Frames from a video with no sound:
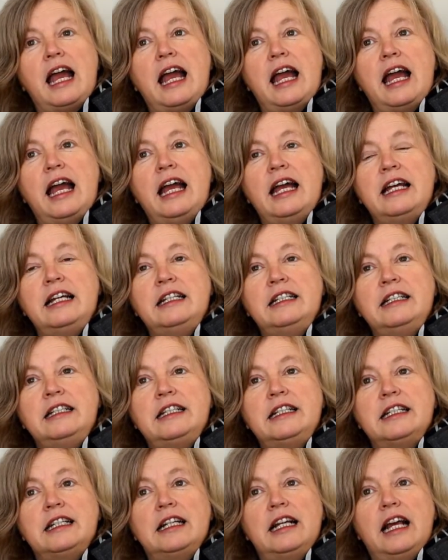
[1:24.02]

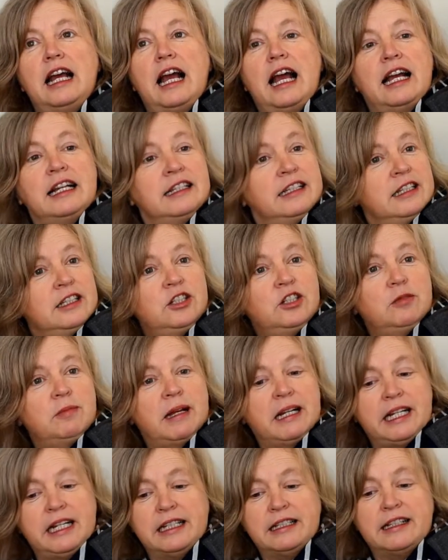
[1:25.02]
And I said to my
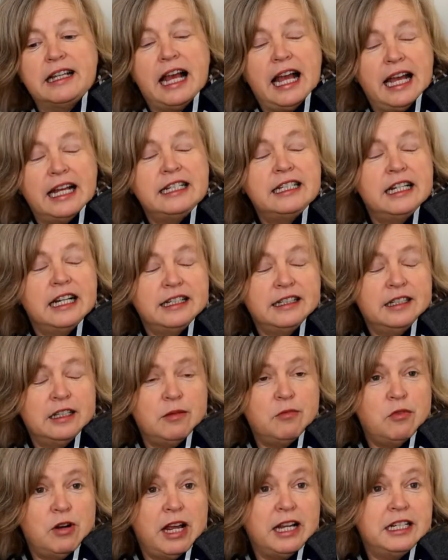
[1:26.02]
kids, I had done
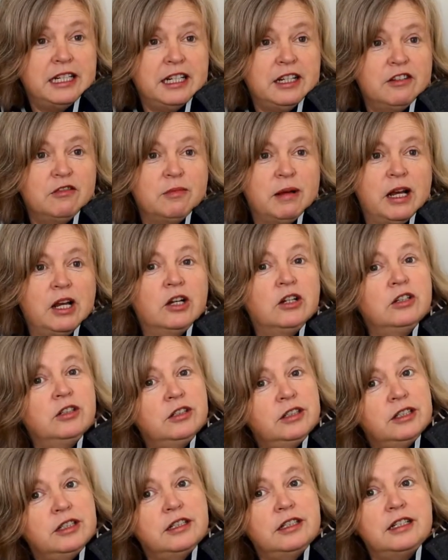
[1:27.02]
some writing of my
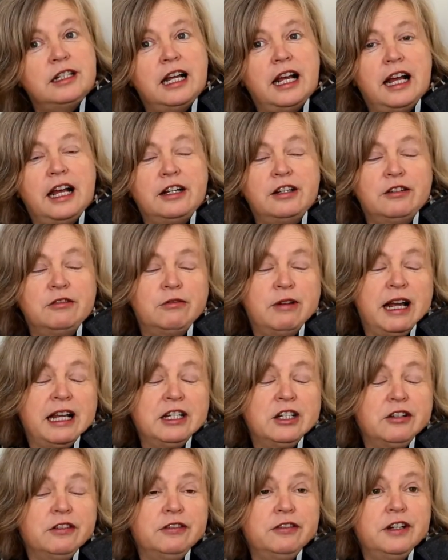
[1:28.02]
own, and I had a
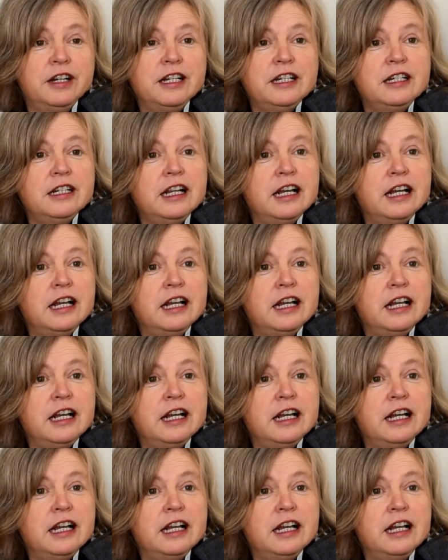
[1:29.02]
writer friend.